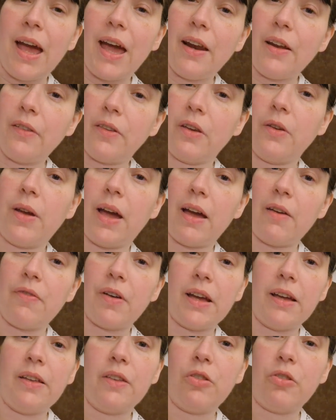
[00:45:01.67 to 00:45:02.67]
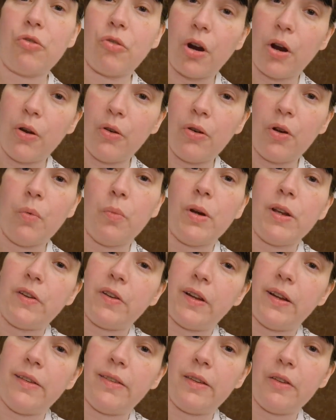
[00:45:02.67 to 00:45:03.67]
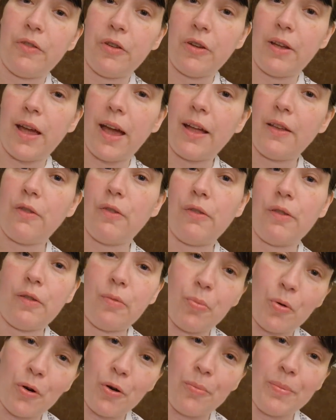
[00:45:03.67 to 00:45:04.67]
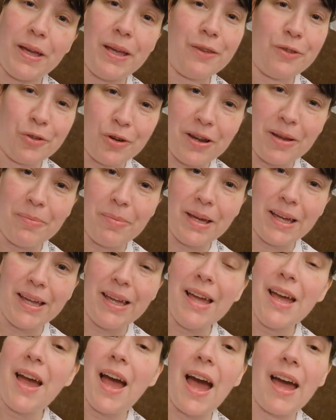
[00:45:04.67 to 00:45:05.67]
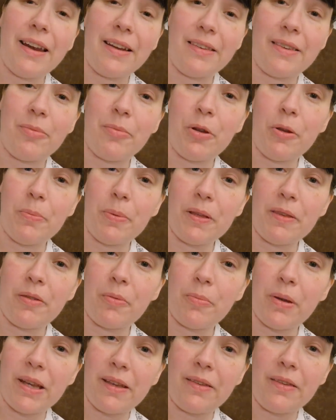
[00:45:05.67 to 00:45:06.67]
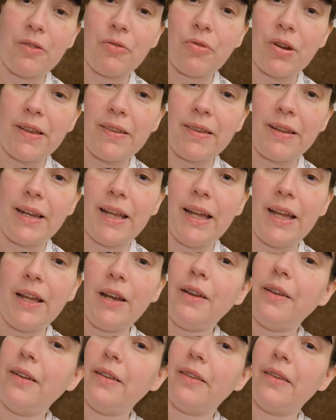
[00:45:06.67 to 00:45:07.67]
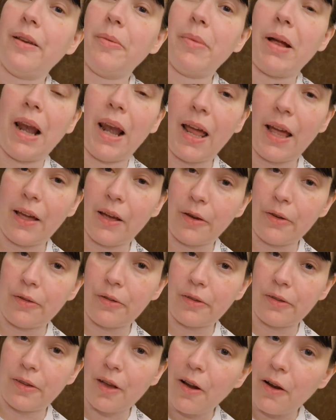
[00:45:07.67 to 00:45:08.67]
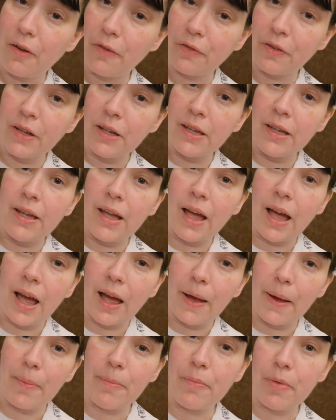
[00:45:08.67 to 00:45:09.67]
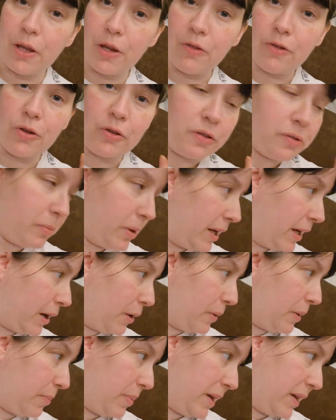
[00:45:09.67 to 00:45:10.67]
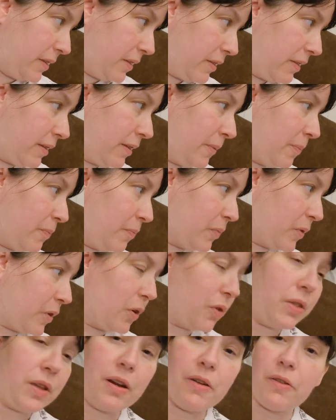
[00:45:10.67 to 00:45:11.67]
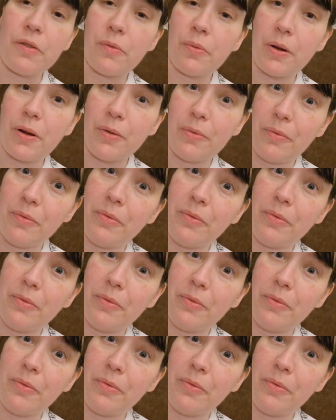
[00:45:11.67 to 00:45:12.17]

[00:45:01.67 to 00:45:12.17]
And I do have a throne wish list if you care to spoil me and treat me. I did some new bits and pieces recently, included some Lego stuff. Um, and you've got some Lego bits on there as well.